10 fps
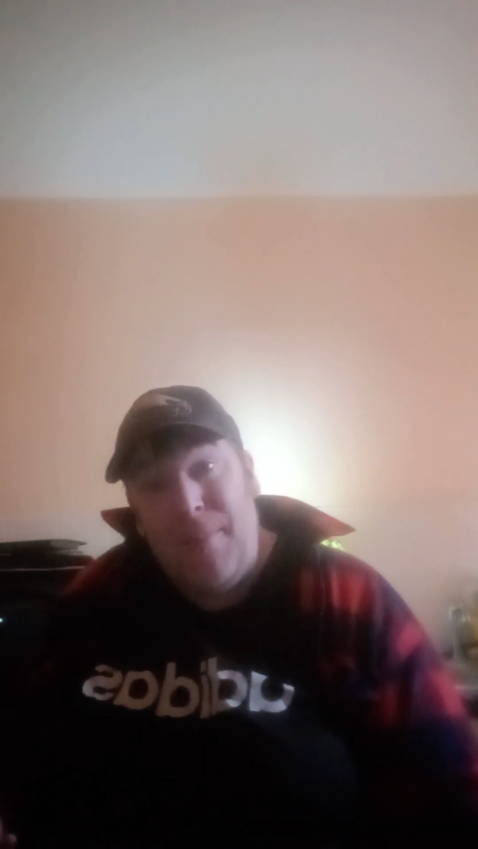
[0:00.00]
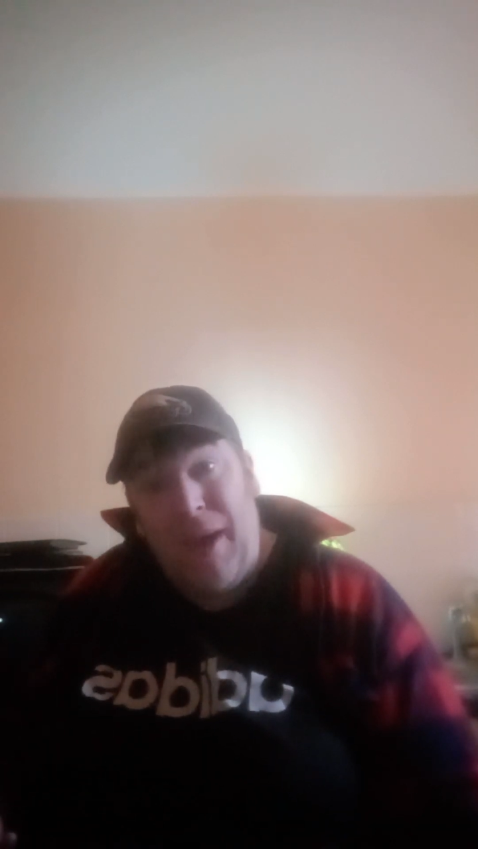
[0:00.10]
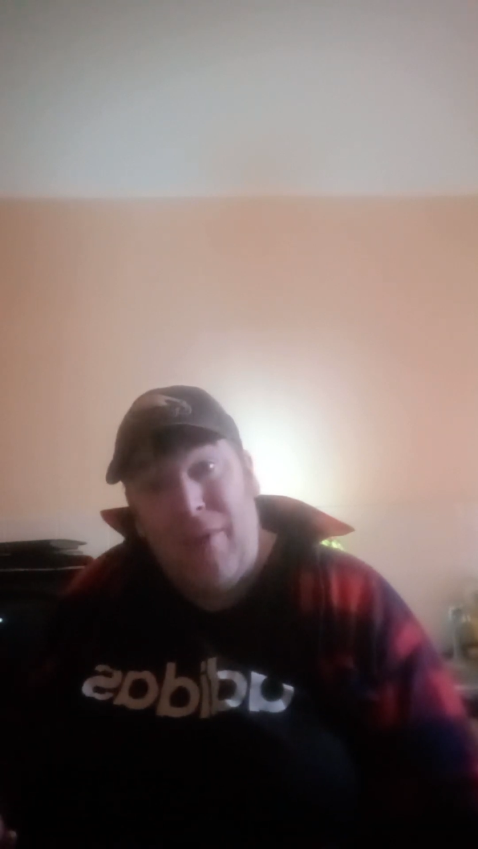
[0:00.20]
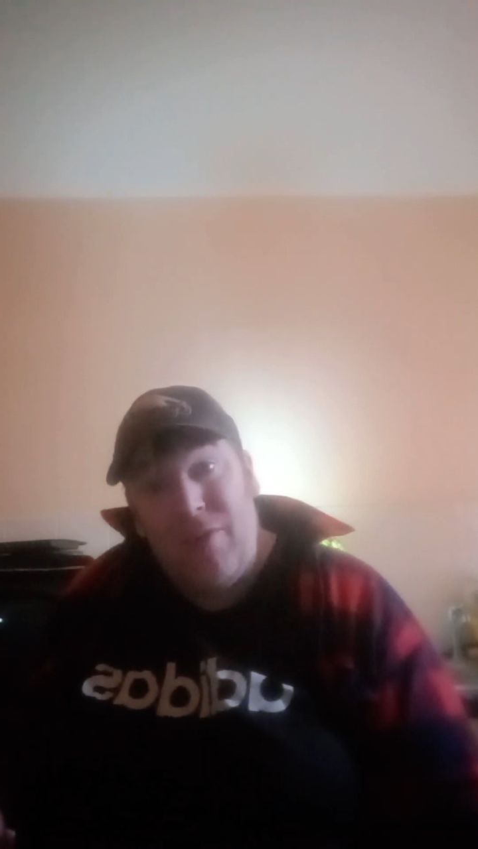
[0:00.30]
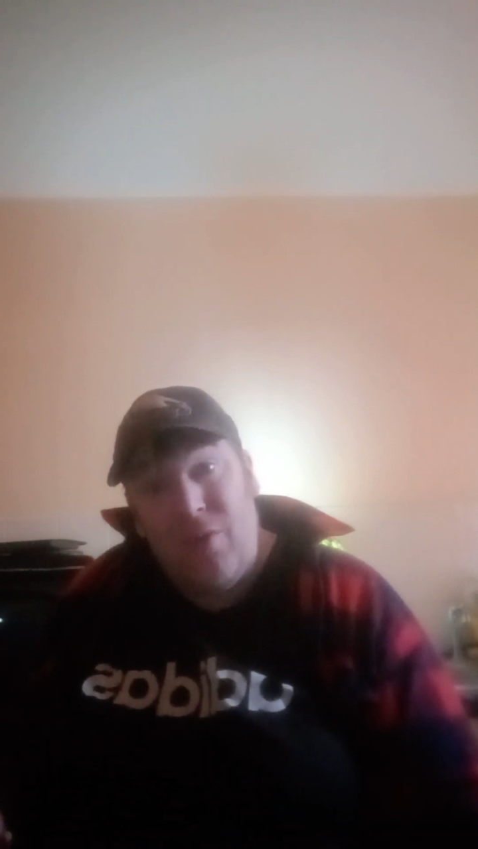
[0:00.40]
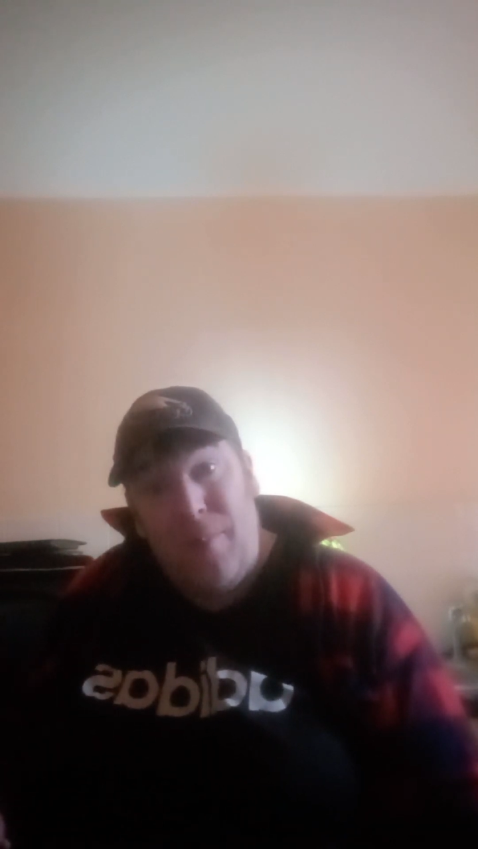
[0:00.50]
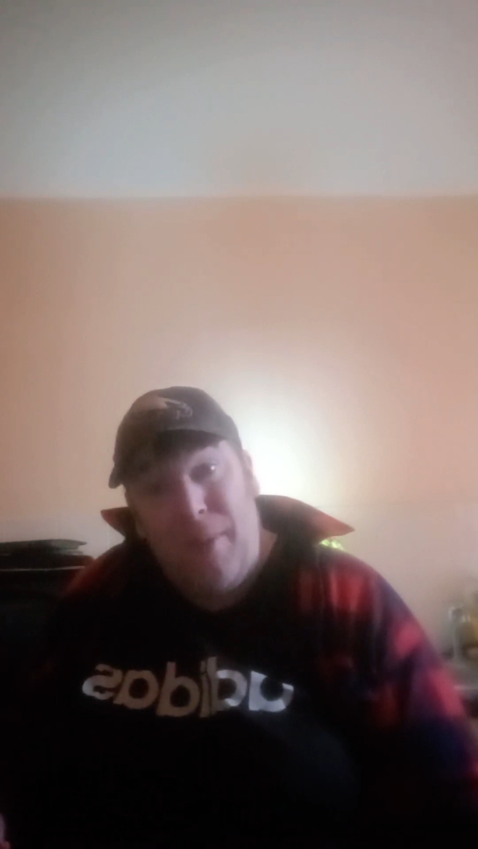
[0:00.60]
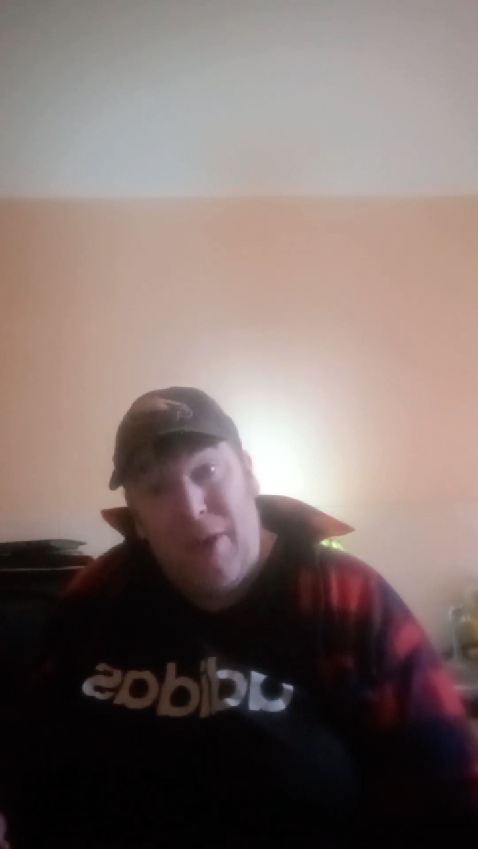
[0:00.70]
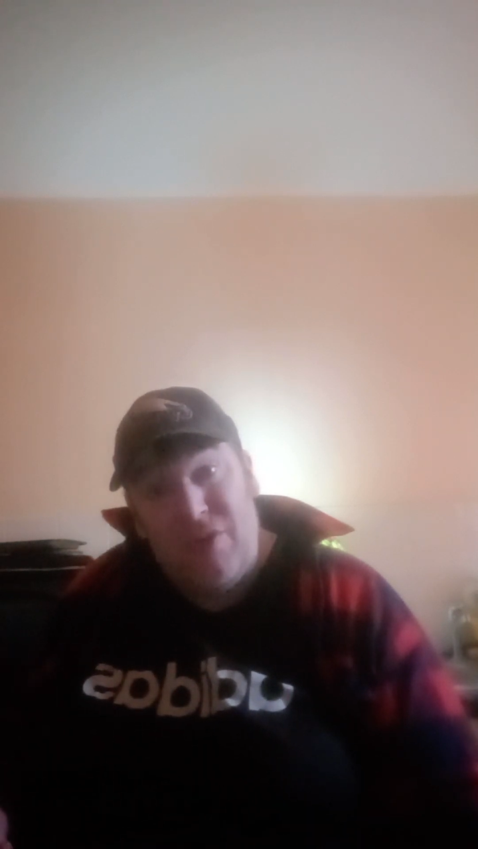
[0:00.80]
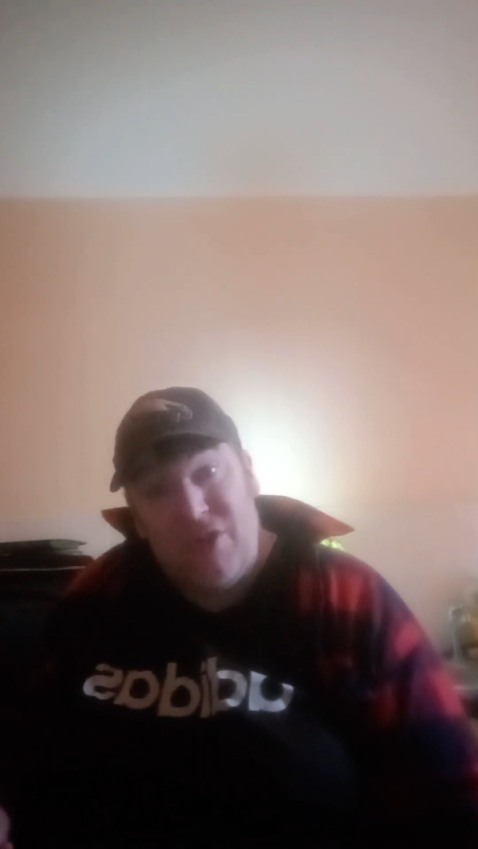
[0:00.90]
about your
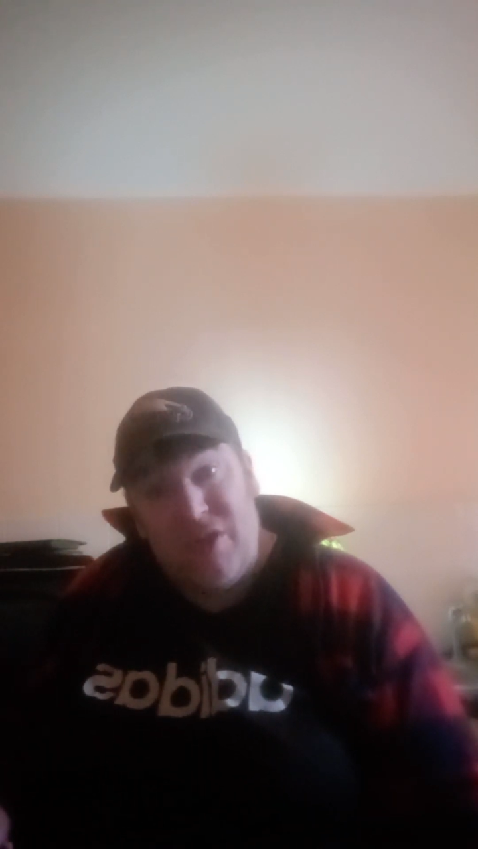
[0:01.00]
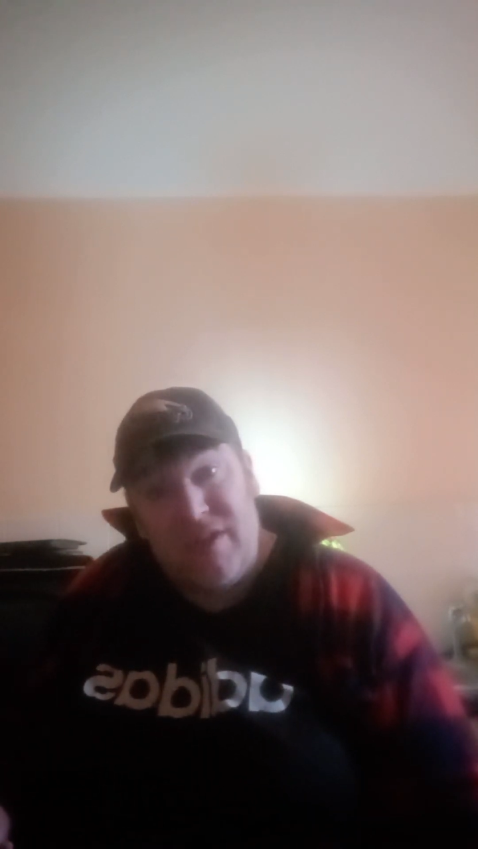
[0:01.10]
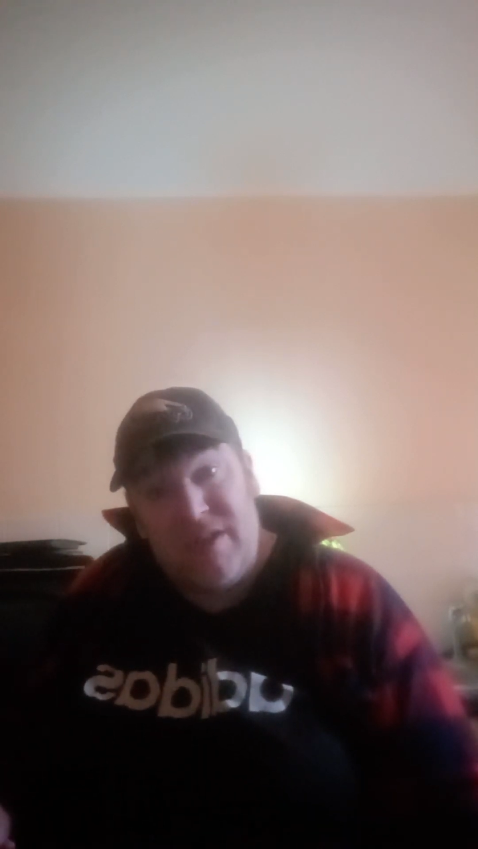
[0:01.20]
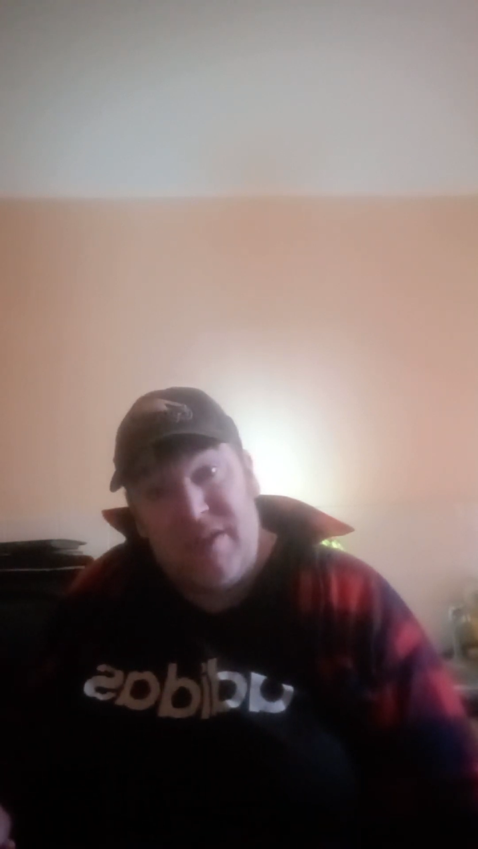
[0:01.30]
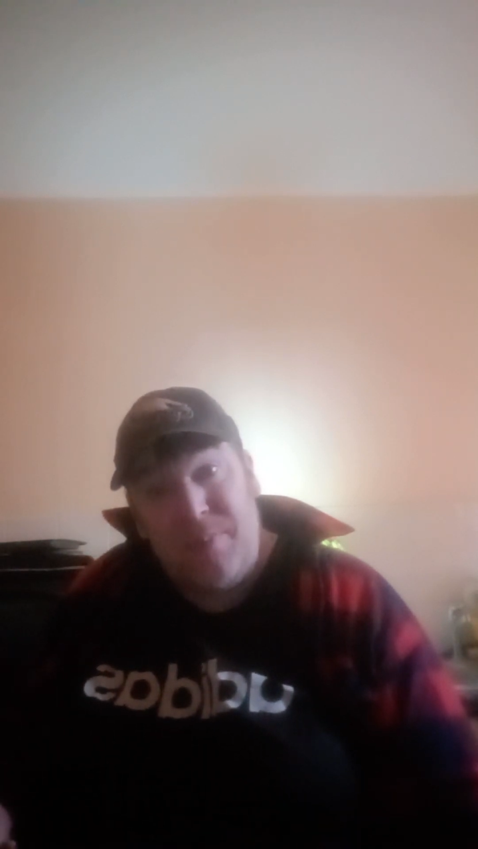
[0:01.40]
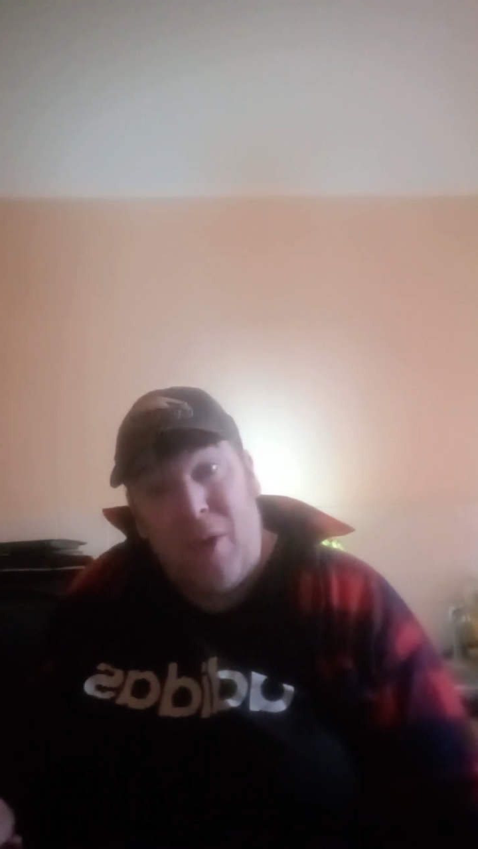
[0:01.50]
emotions,